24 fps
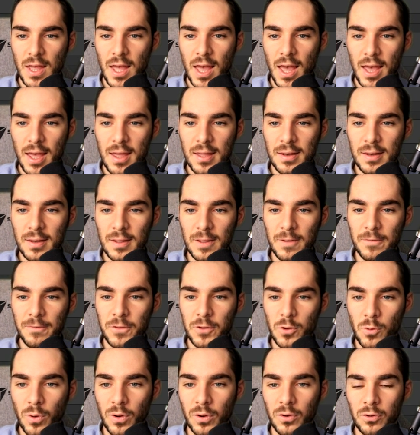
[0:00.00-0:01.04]
and if
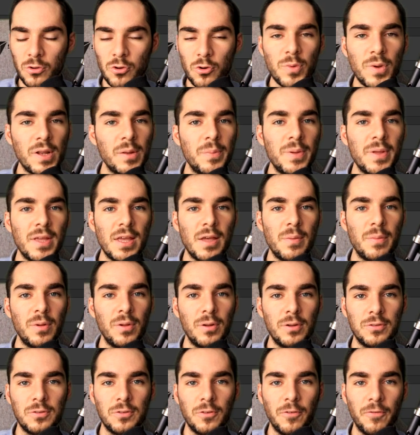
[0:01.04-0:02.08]
you want you will be
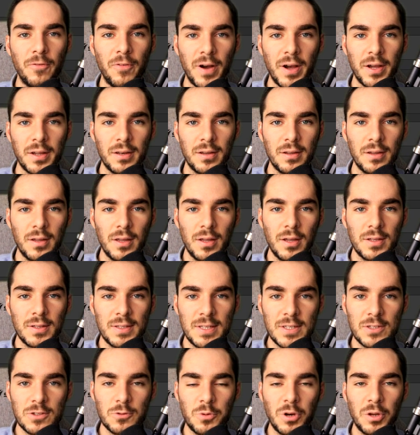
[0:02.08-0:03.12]
able to find
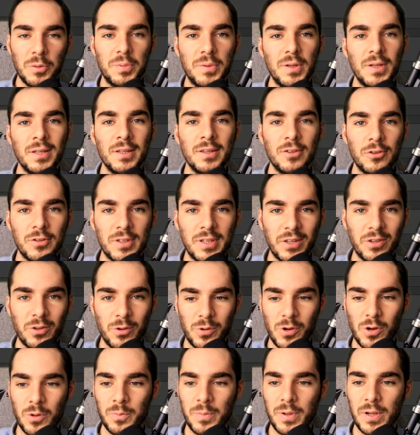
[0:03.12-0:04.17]
this script in the
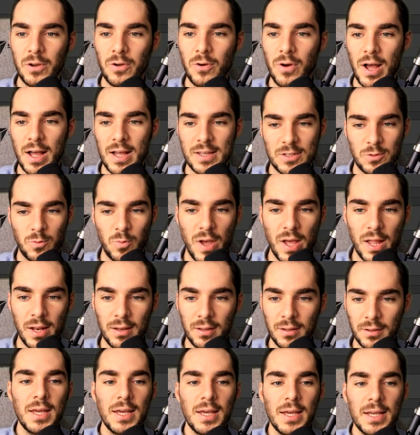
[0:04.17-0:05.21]
description below as well.
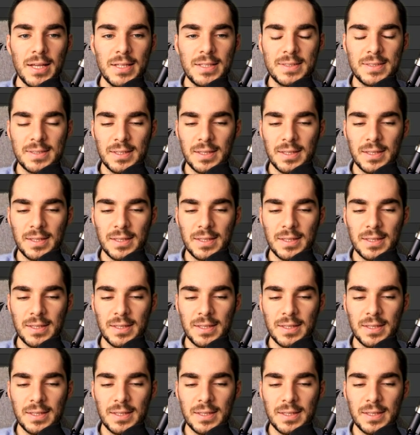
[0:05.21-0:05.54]
It's